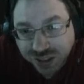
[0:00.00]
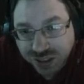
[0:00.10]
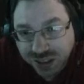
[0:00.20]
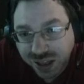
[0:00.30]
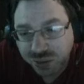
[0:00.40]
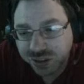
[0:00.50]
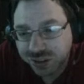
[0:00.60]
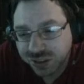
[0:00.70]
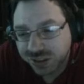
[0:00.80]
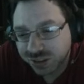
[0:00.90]
Yeah,
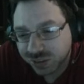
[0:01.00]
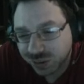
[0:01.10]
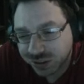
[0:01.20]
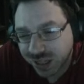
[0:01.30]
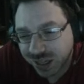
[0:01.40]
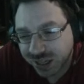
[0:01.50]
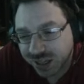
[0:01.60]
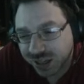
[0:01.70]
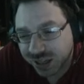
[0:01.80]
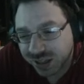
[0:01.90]
we'll
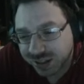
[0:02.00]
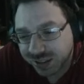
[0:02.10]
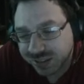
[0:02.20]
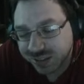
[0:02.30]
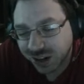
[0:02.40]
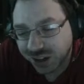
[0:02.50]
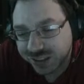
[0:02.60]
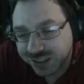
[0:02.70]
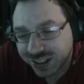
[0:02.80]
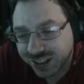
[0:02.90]
say it's daring
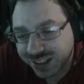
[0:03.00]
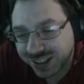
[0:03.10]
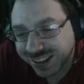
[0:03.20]
security.